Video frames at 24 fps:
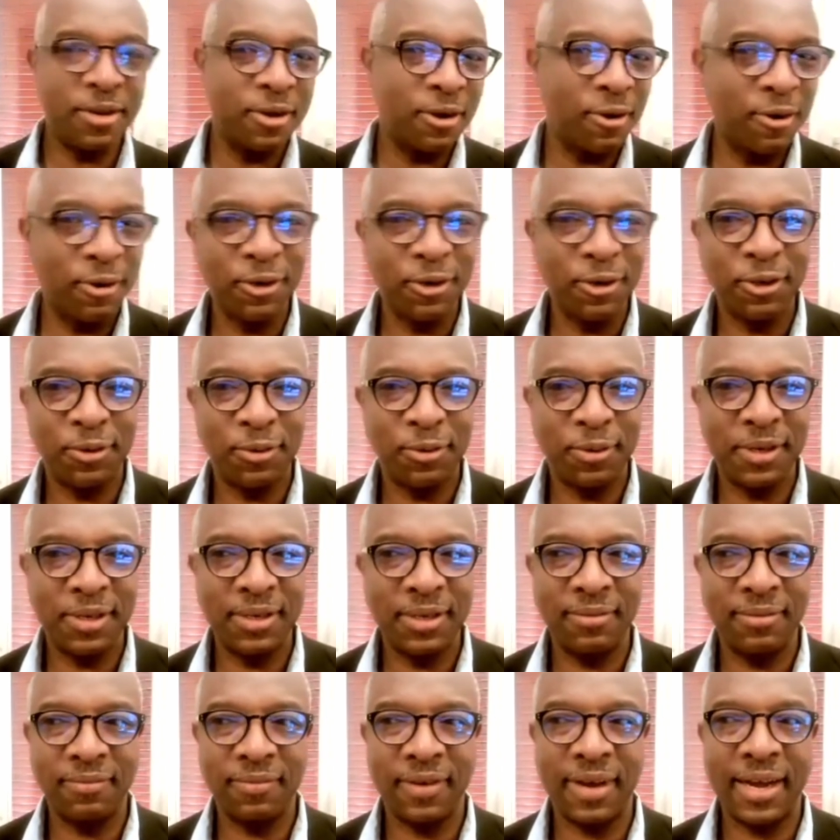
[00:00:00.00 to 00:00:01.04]
you're going to
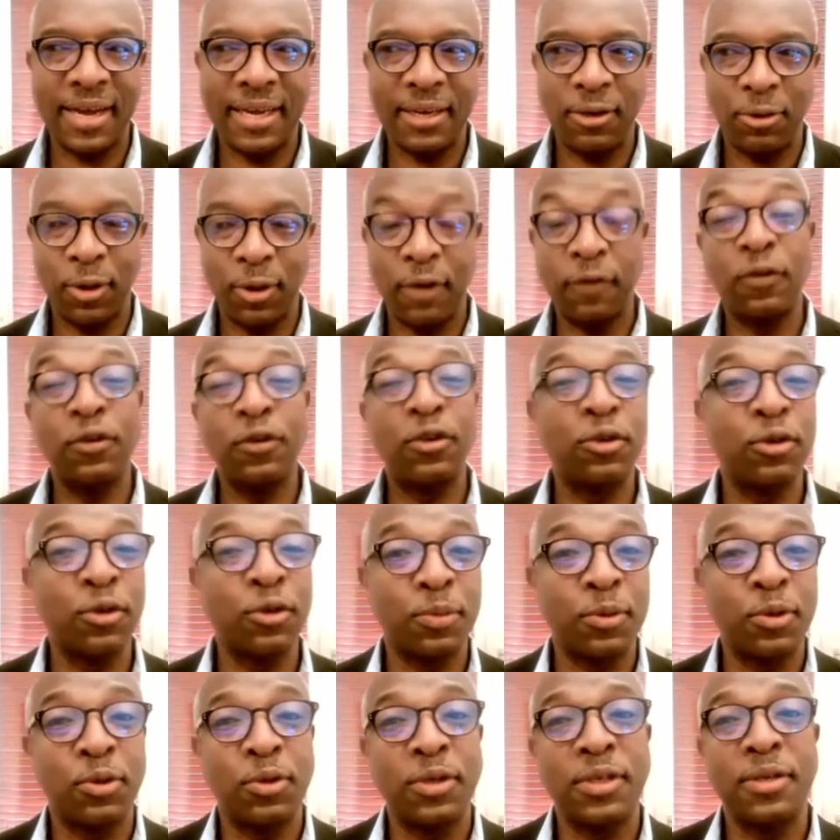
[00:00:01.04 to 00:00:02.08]
invite. You have to choose
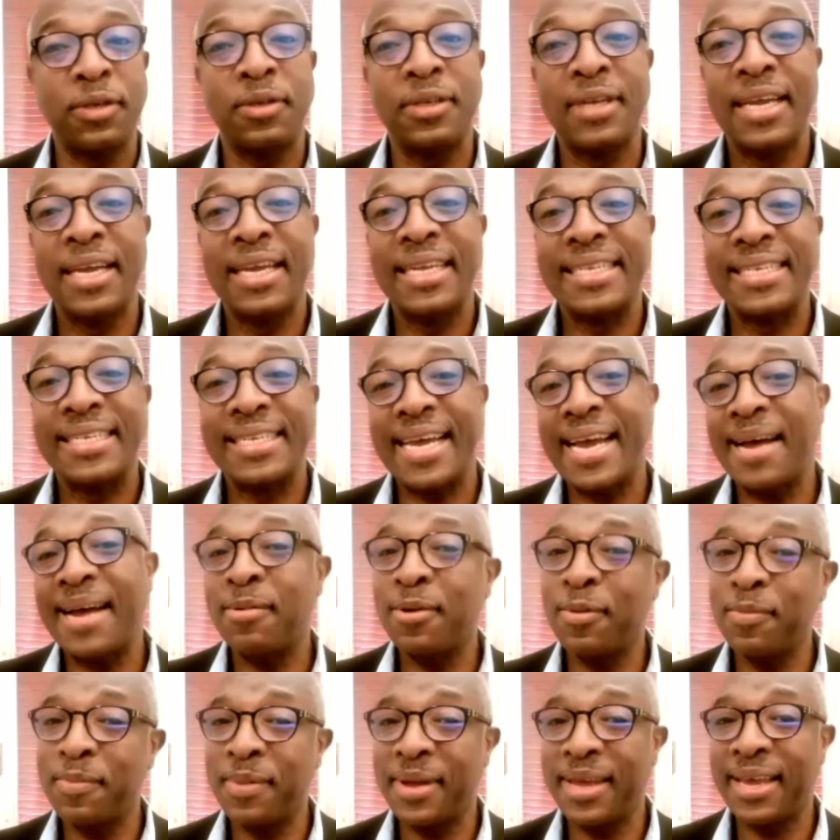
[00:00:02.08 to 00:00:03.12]
between
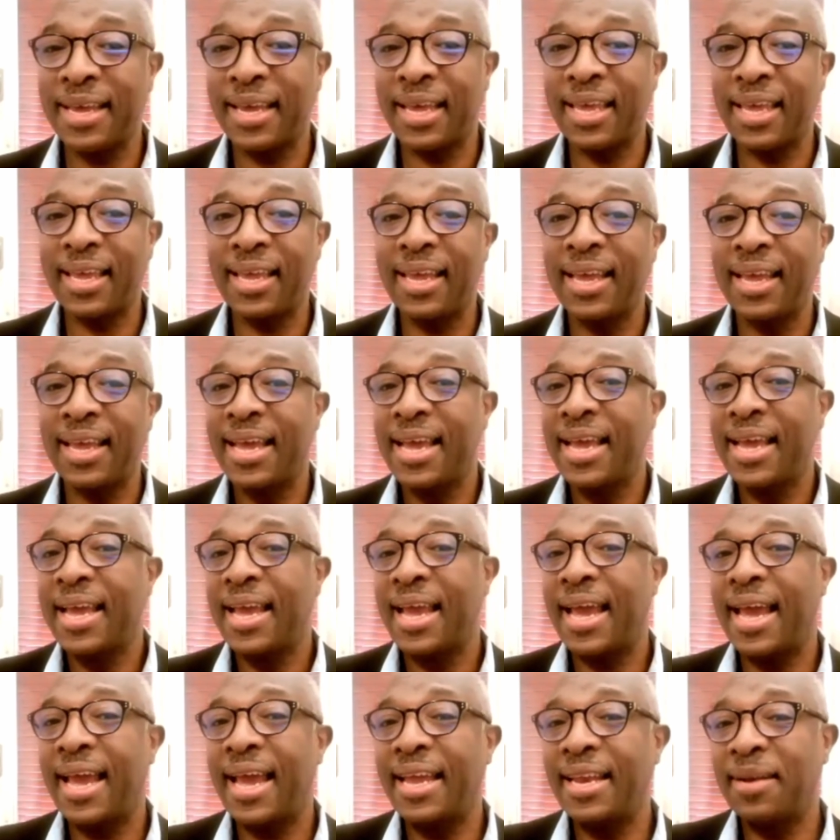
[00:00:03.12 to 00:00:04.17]
Thabo Mbeki
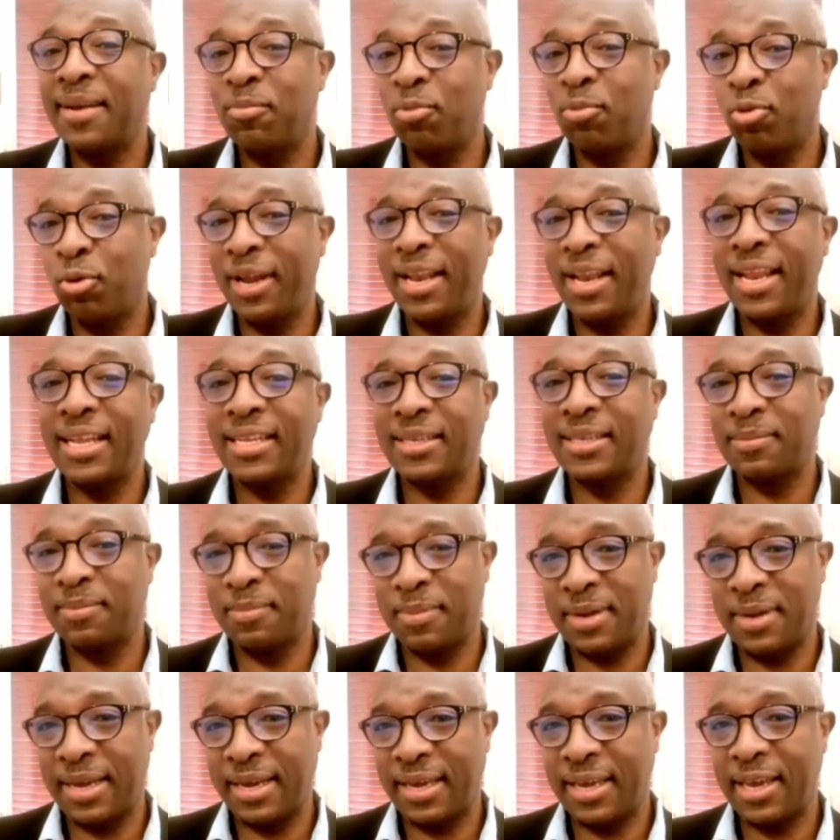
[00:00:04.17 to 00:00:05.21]
and
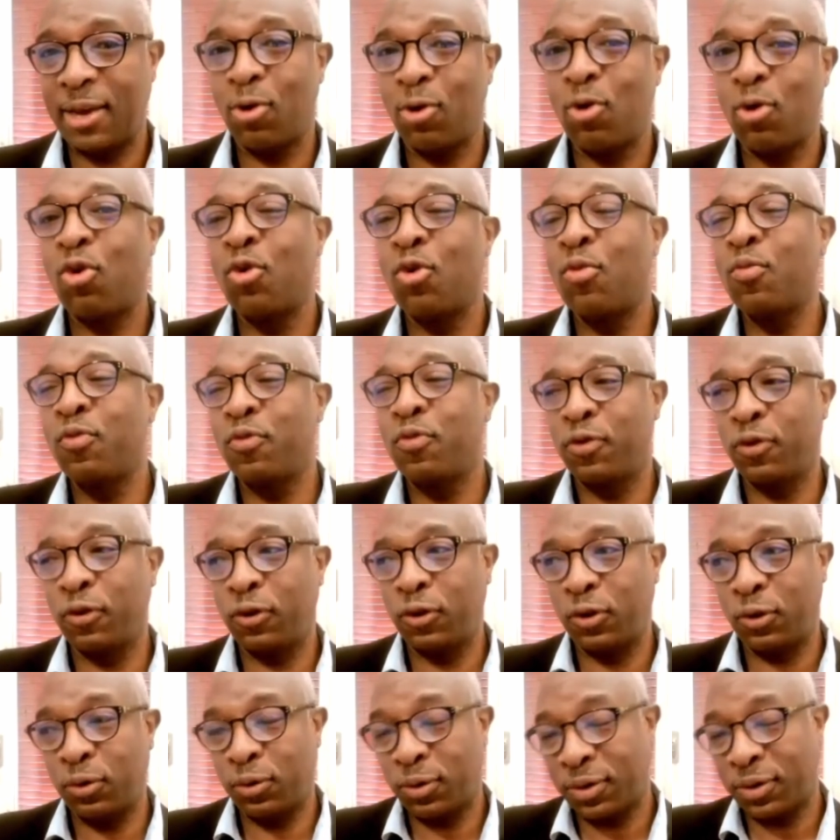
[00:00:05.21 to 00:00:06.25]
Mwele Whom would you
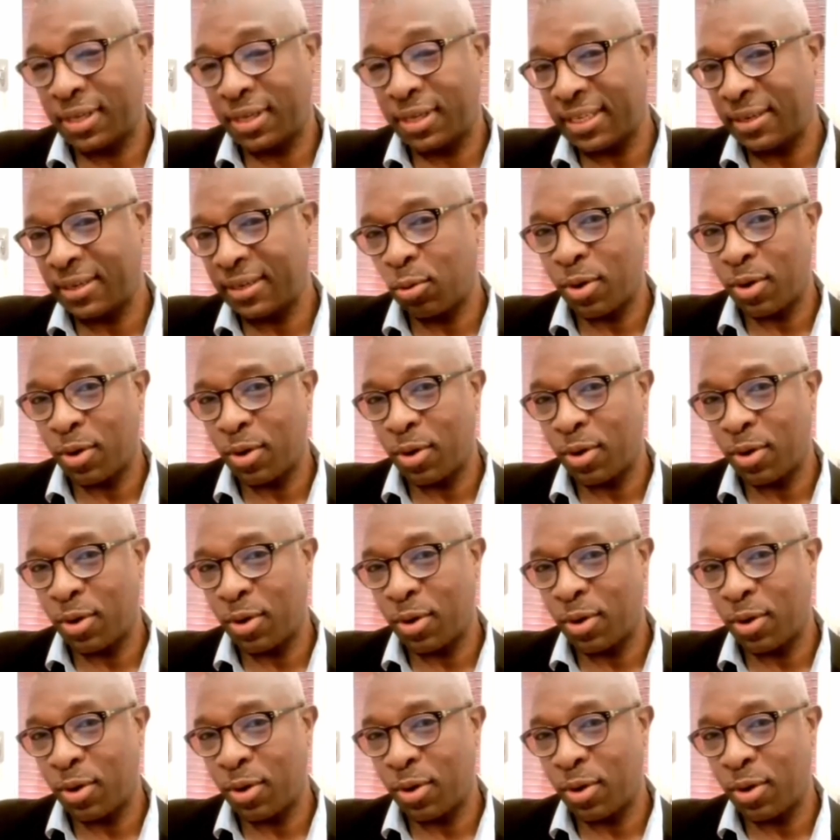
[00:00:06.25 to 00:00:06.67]
choose? That's the